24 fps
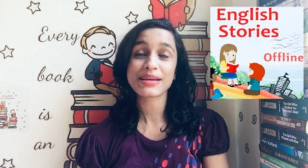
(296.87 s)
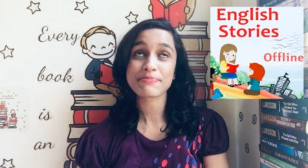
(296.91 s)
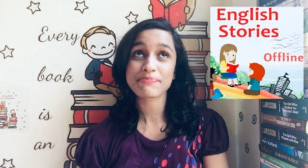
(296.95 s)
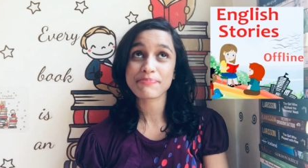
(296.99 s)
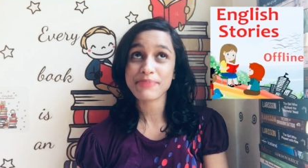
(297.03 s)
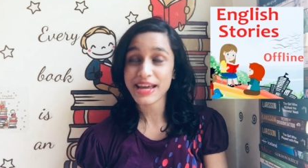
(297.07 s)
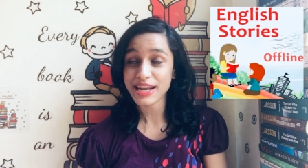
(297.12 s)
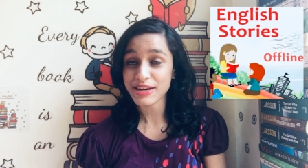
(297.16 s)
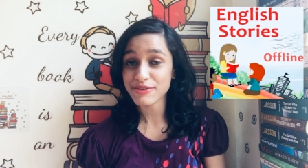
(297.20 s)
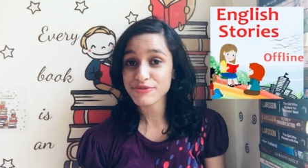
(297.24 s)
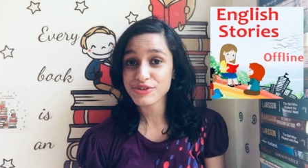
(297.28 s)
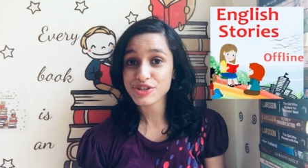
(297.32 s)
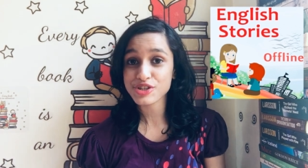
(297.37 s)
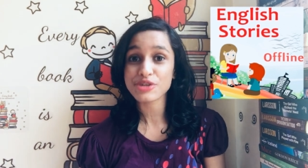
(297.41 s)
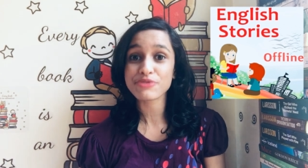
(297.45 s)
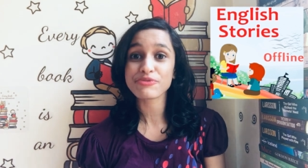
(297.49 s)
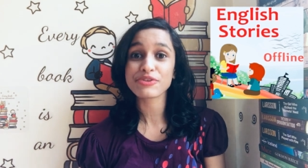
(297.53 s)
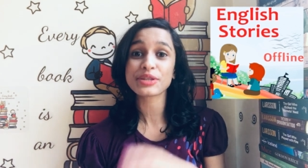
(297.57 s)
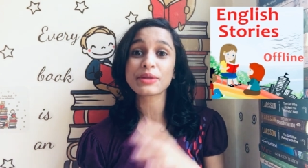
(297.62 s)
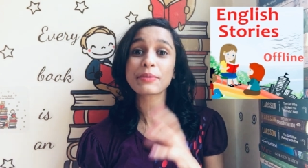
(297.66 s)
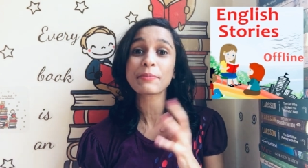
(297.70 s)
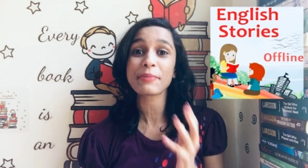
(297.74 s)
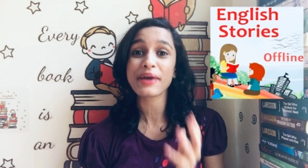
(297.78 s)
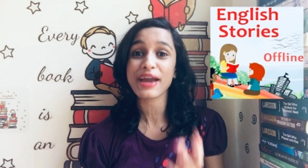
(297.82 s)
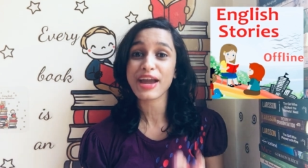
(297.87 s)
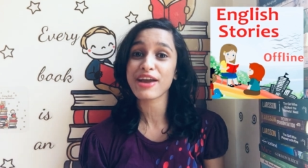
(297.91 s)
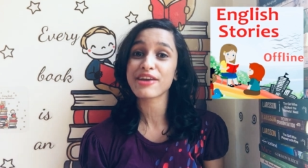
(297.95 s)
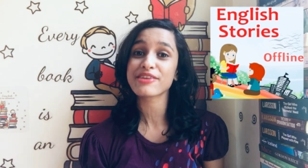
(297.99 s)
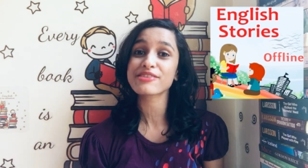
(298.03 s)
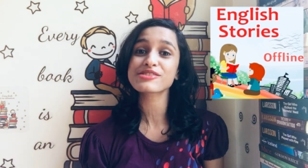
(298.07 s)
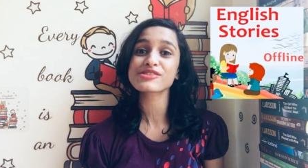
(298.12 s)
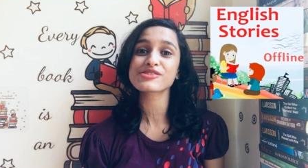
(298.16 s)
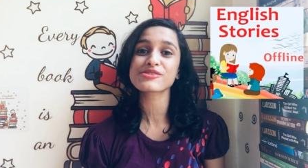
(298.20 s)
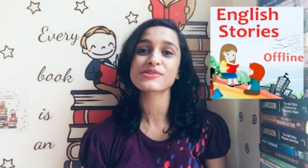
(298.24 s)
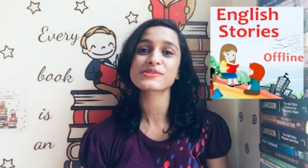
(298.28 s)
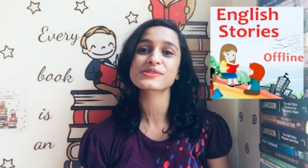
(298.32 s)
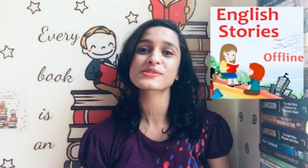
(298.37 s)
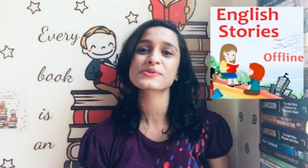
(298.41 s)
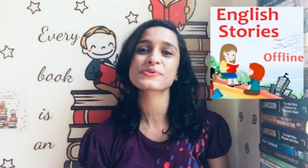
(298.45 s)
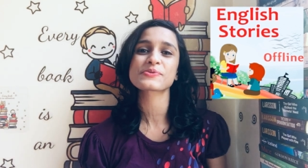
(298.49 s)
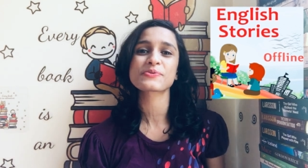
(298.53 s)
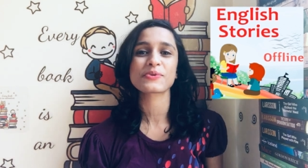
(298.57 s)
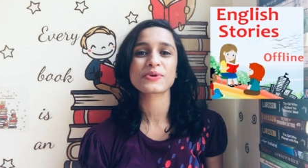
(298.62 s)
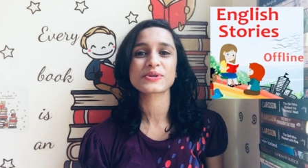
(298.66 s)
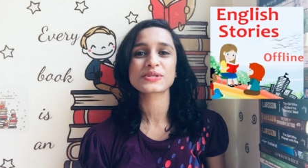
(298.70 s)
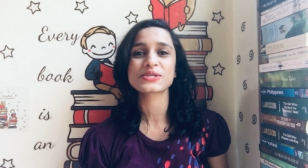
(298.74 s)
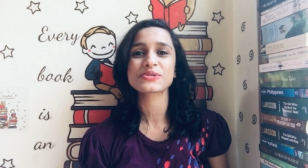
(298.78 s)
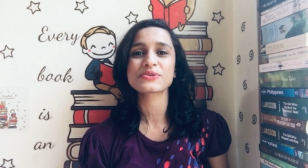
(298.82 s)
beneficial for the parents also who
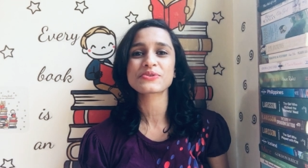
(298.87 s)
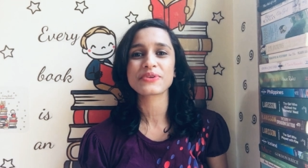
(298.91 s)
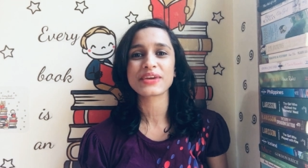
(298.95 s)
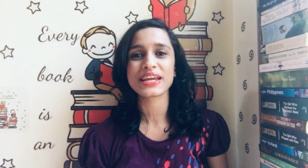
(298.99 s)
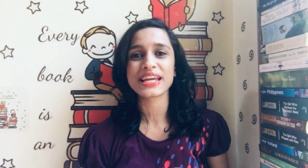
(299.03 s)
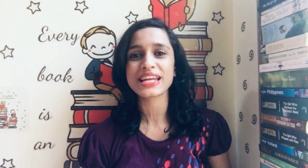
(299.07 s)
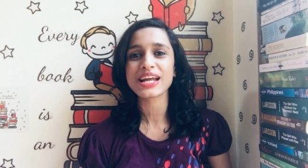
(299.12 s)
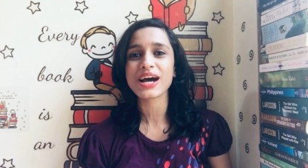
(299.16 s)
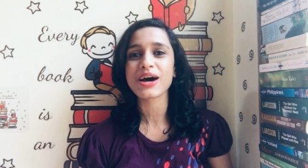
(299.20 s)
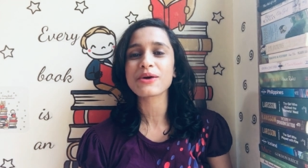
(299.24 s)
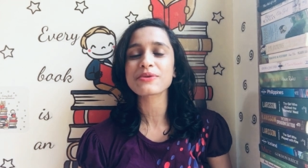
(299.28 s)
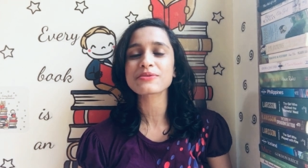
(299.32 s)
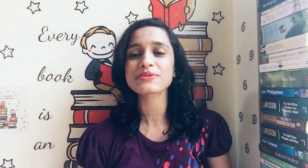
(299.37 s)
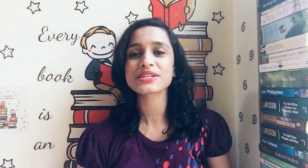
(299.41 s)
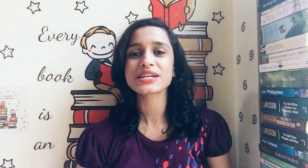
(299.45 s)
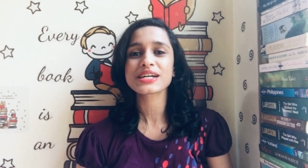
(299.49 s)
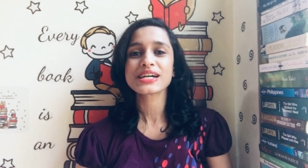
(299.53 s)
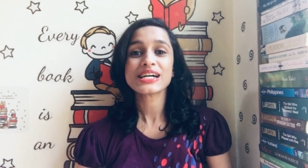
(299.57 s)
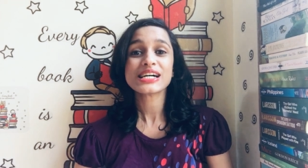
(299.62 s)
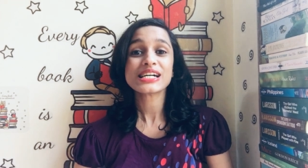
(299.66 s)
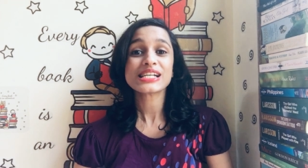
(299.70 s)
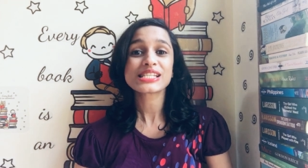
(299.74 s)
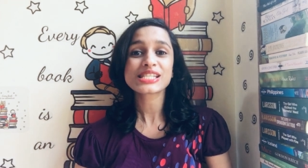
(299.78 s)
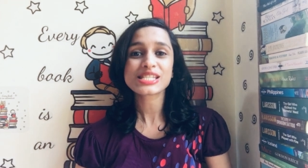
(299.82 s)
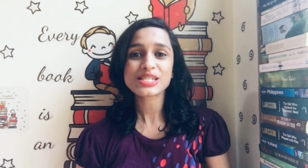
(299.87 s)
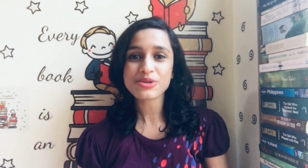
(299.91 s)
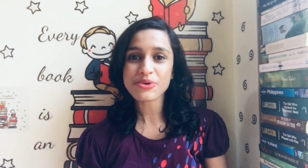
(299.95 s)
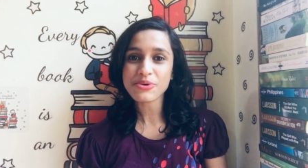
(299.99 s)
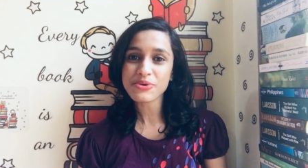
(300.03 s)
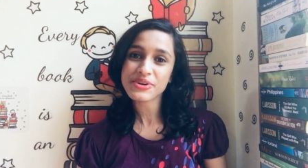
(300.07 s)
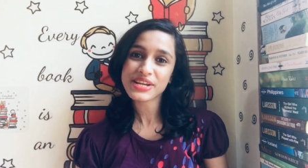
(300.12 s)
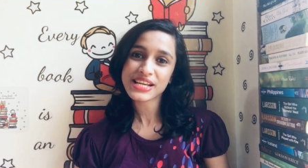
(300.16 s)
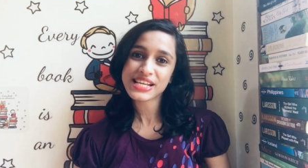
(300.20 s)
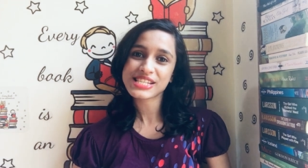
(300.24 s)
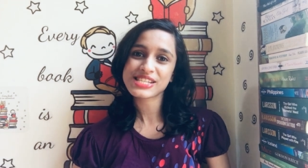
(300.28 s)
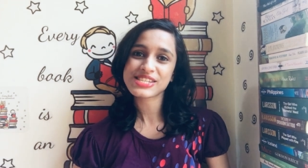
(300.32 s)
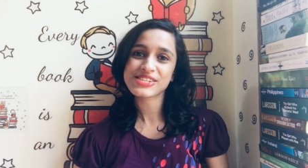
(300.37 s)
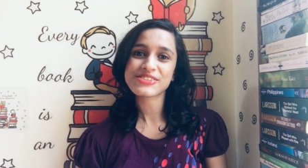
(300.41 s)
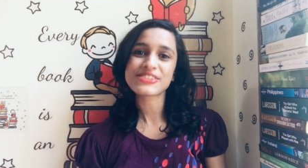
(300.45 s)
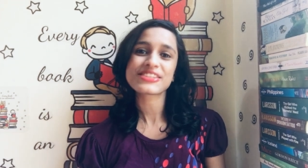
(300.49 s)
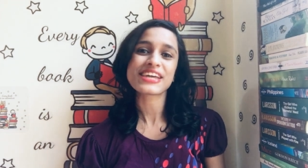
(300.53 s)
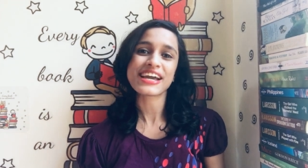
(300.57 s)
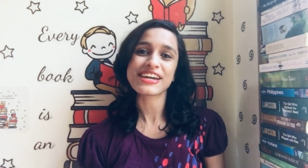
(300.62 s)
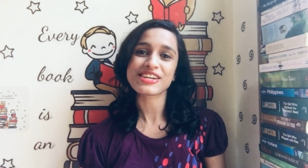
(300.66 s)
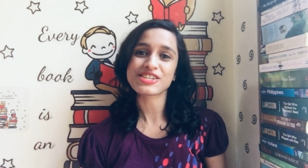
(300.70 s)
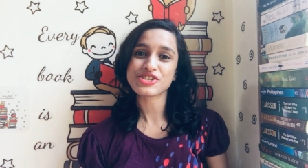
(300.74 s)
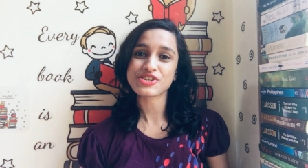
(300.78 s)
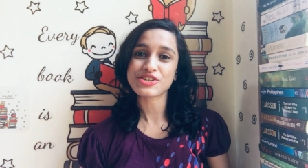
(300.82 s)
want to read out stories to
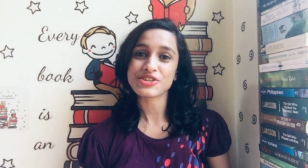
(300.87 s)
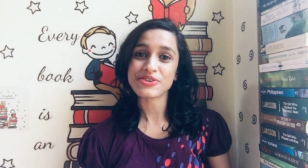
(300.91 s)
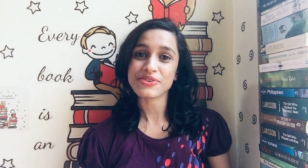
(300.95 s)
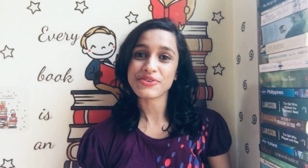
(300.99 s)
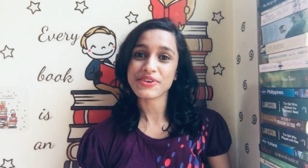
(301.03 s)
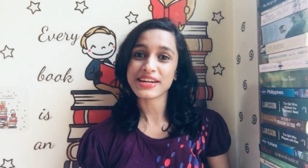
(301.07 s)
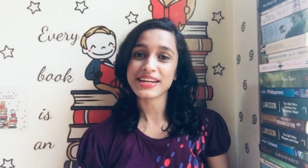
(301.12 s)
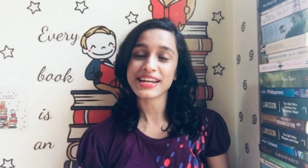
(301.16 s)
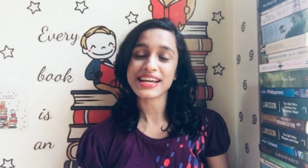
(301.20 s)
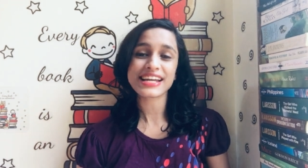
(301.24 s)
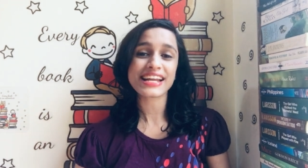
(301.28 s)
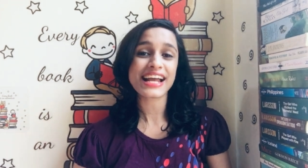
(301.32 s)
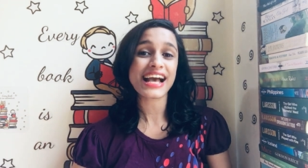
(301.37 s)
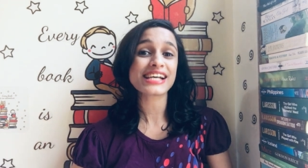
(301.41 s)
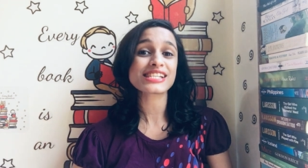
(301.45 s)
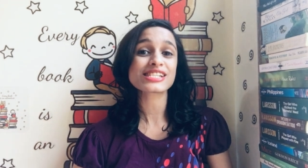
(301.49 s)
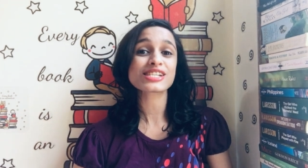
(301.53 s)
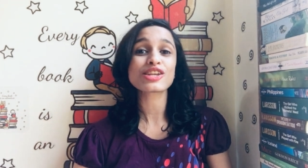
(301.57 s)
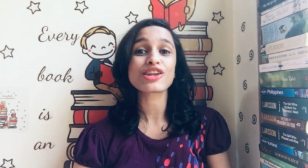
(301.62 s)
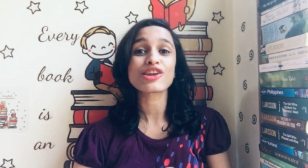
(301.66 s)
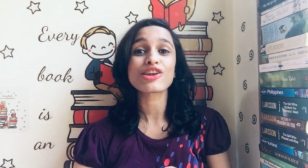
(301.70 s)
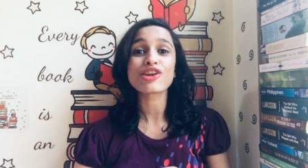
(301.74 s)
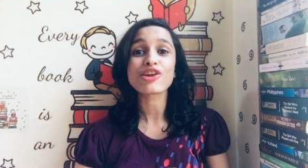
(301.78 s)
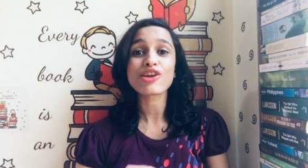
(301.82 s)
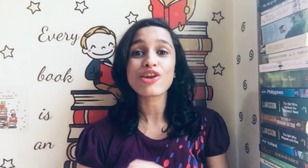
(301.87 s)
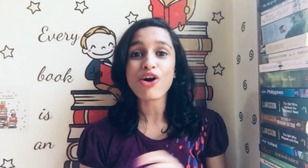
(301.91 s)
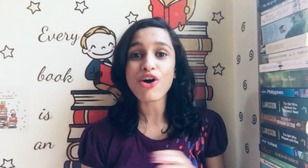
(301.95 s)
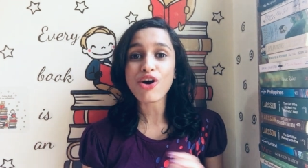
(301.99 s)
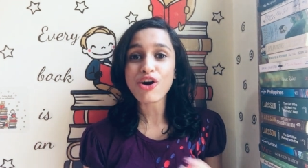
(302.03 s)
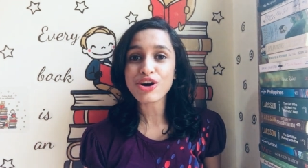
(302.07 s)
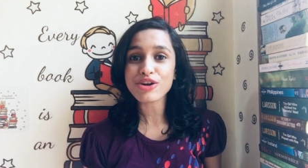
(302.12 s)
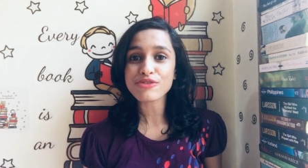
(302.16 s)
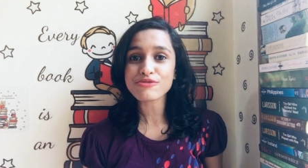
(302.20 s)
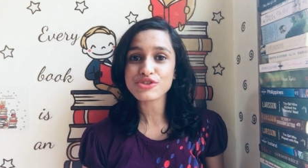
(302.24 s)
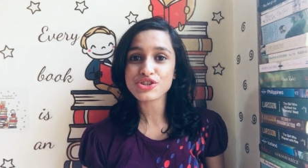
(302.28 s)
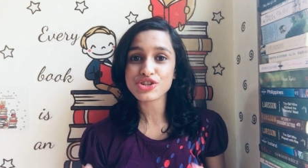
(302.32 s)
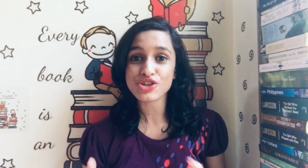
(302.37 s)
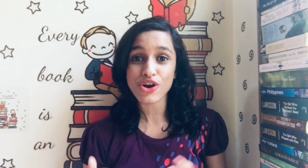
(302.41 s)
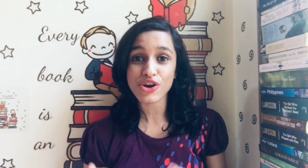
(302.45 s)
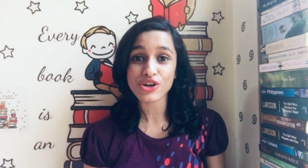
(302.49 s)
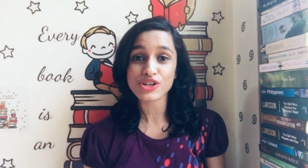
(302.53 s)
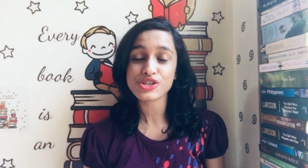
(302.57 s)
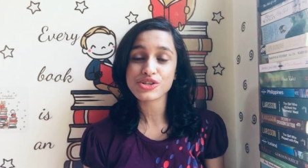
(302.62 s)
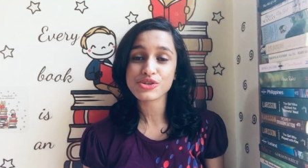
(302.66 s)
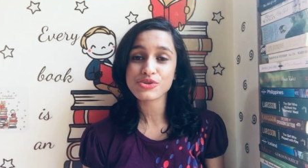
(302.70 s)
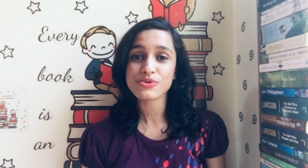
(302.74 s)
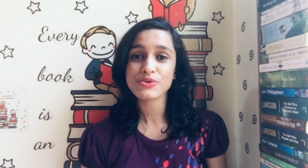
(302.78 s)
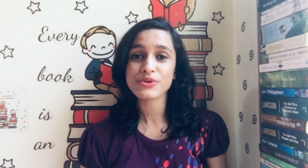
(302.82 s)
their children. It has a lot of
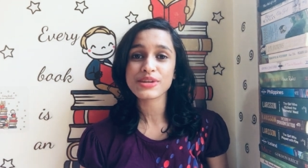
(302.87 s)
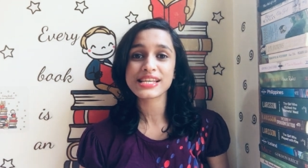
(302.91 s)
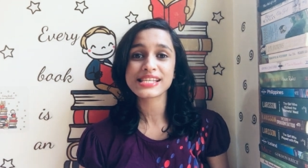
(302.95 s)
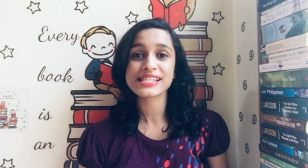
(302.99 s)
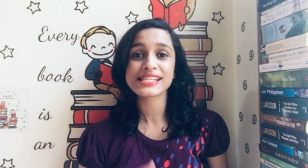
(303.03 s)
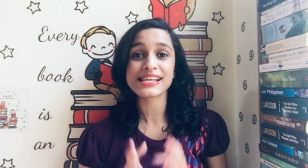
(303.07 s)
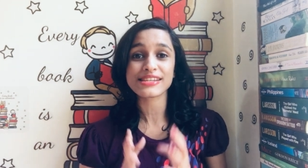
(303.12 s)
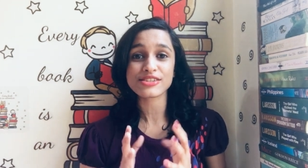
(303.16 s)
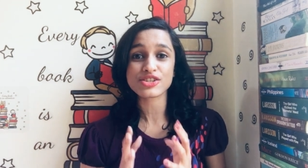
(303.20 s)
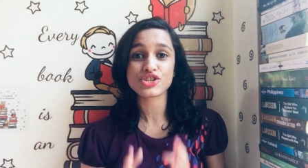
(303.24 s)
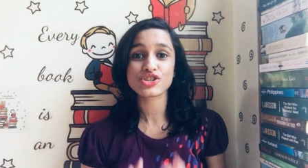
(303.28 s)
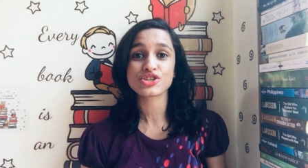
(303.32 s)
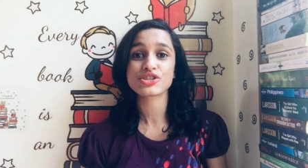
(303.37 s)
short stories and